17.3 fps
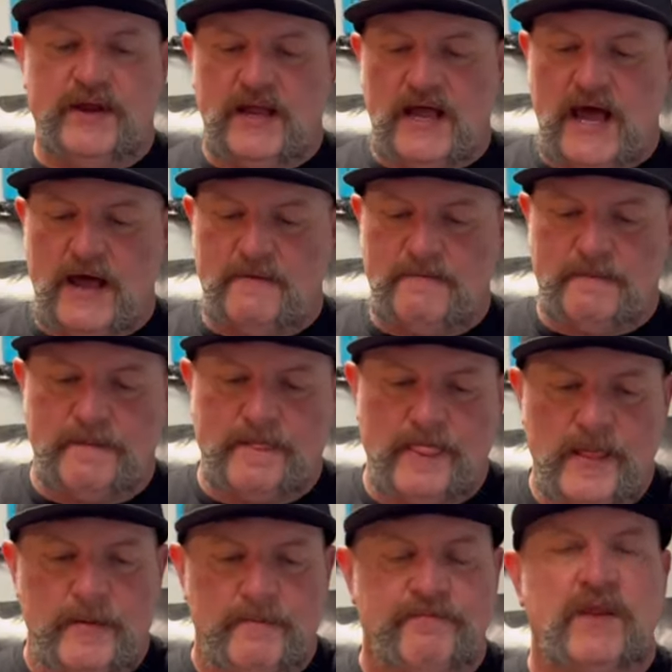got
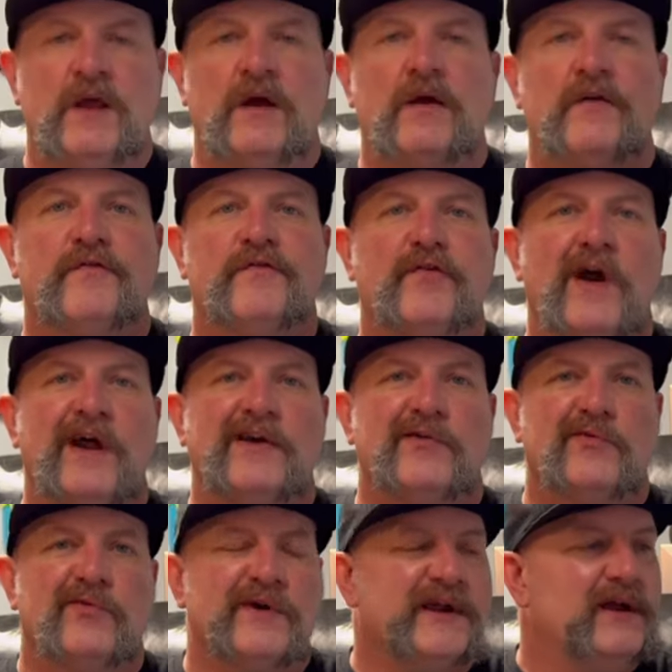front
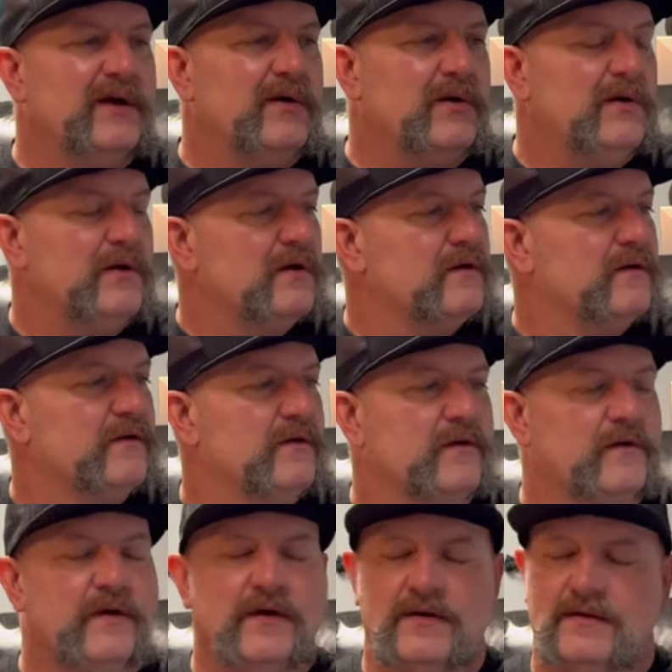and rear.
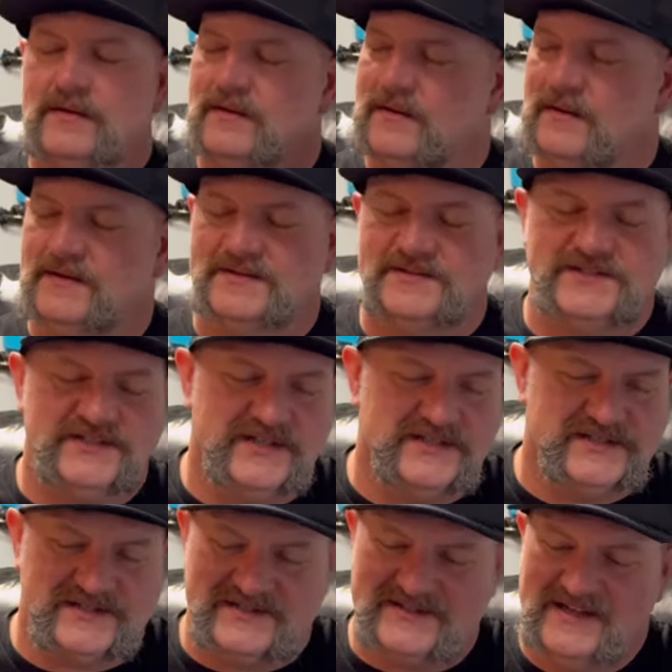
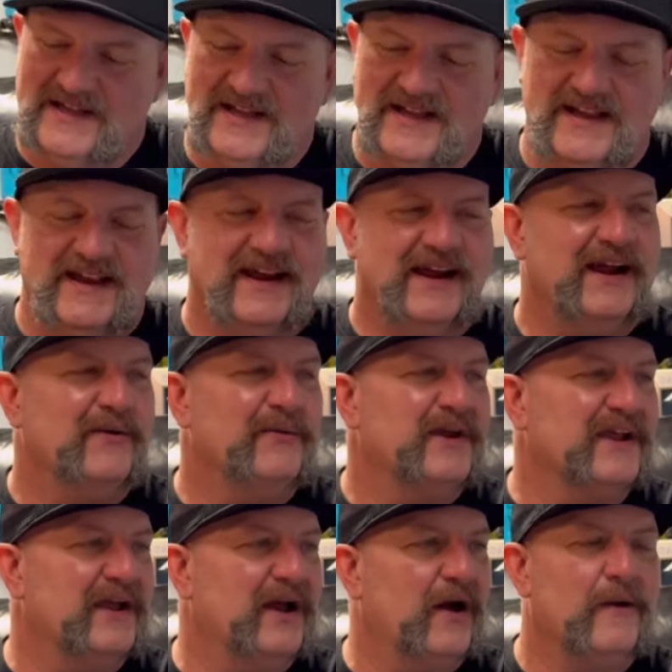Jesus. Here
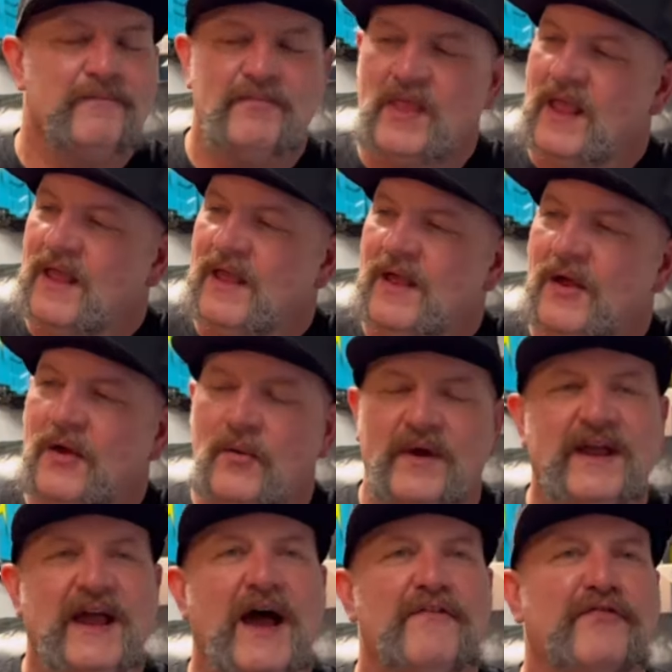we go.
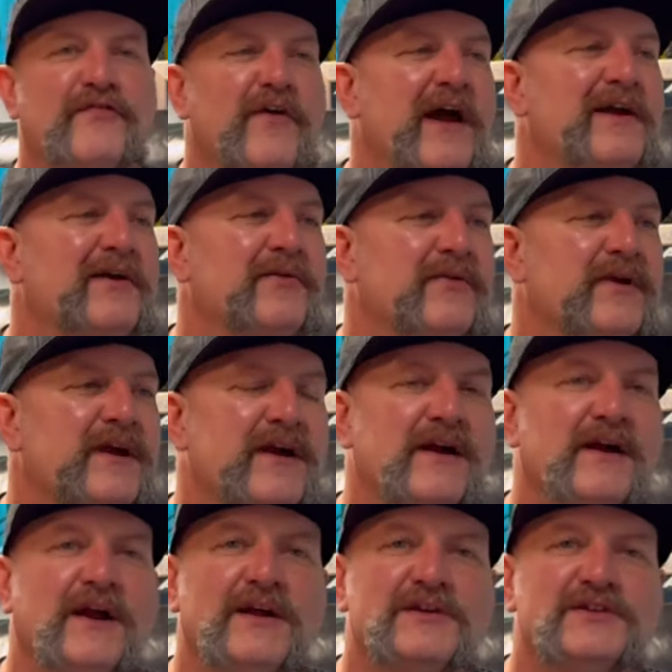We got front and
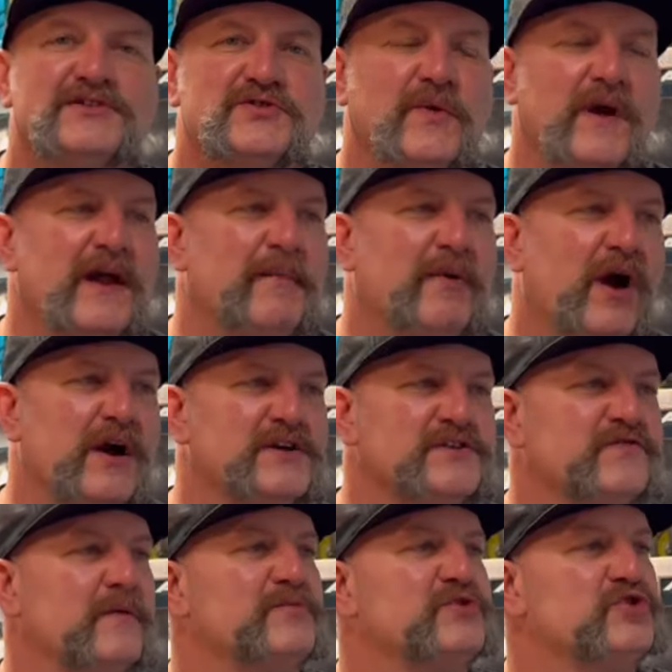rear sway
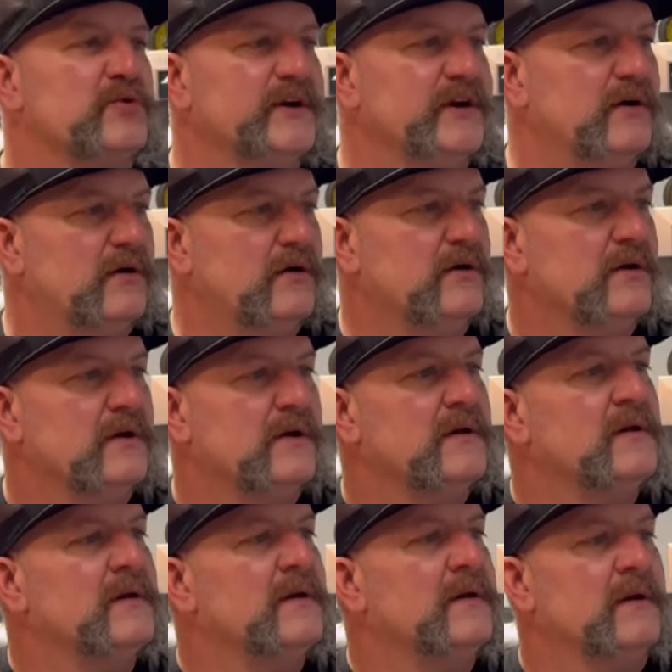bars from Trill.
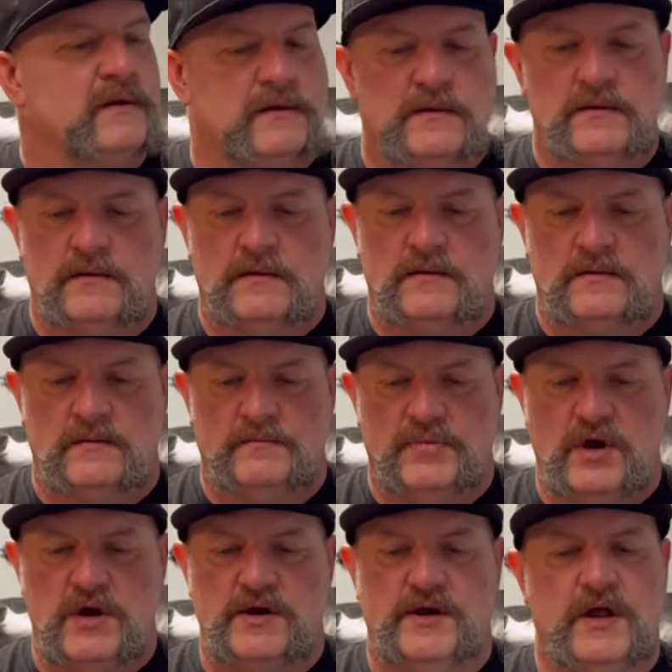
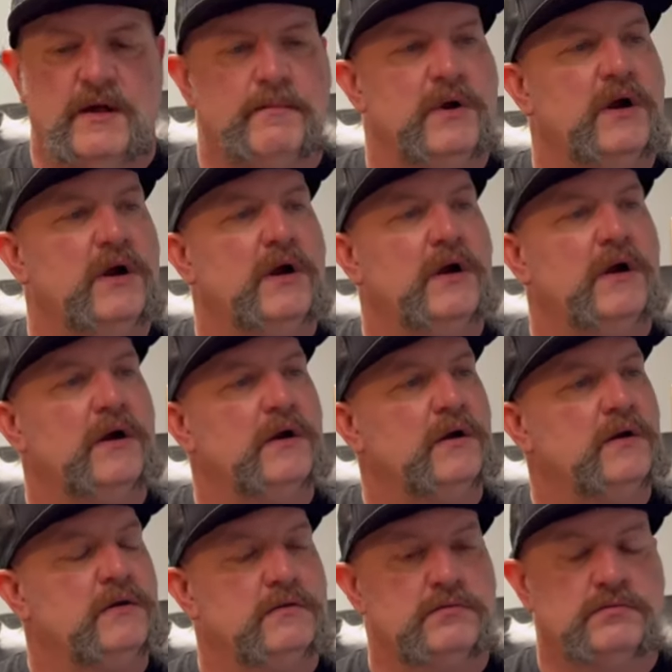Part
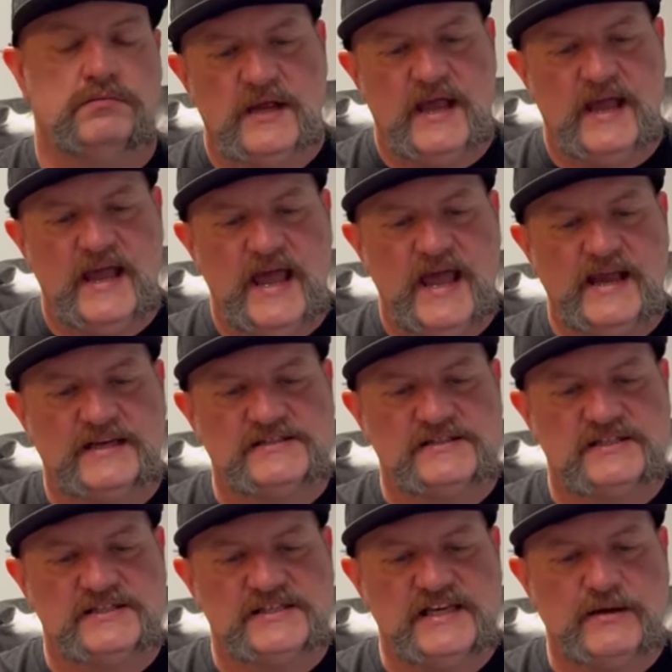number
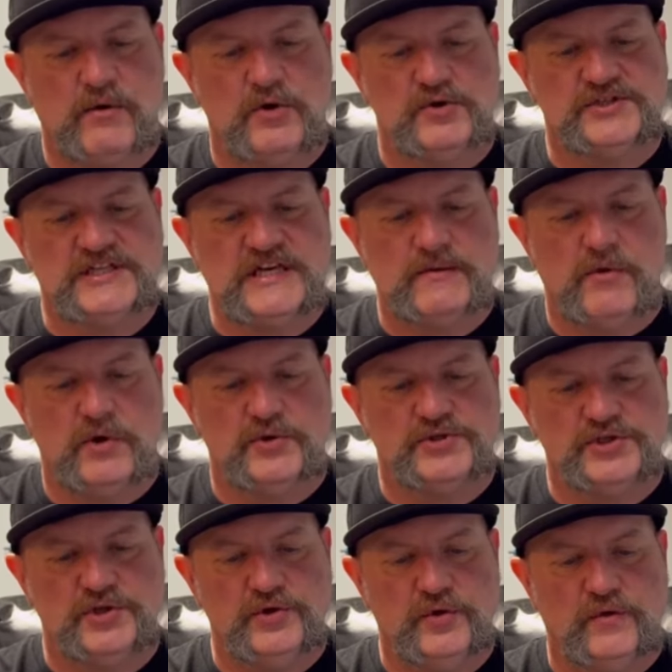
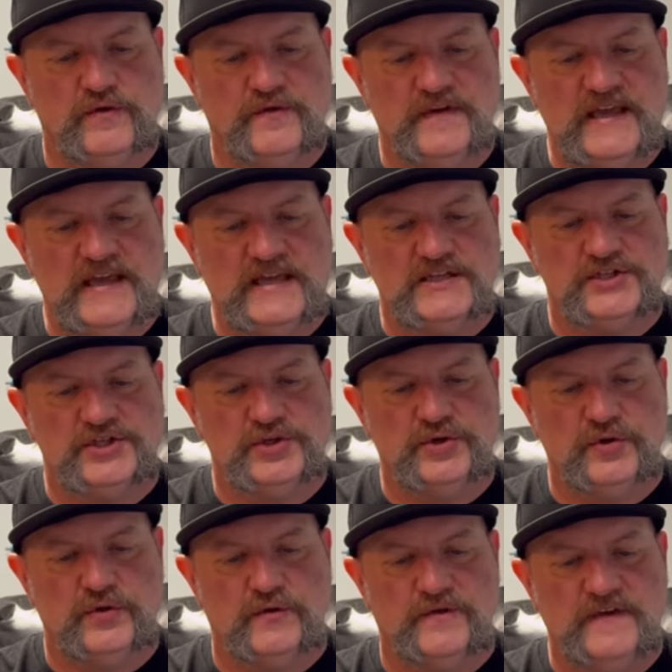
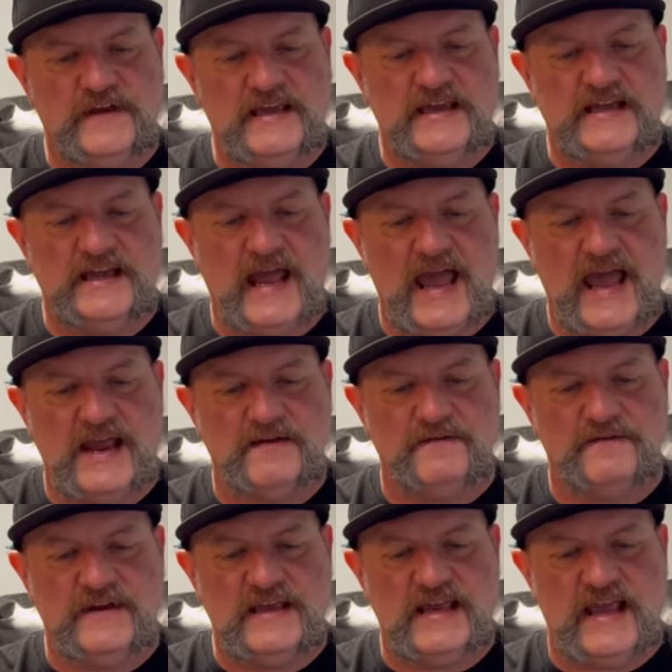
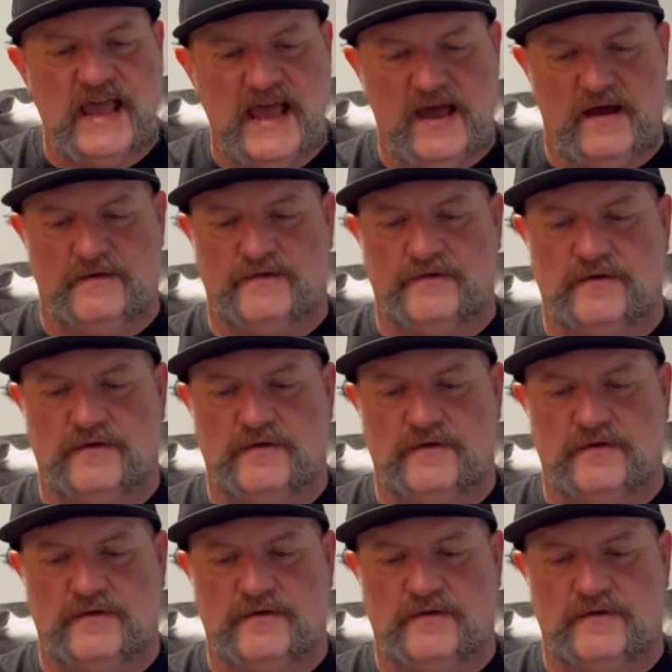X002V2V9VF.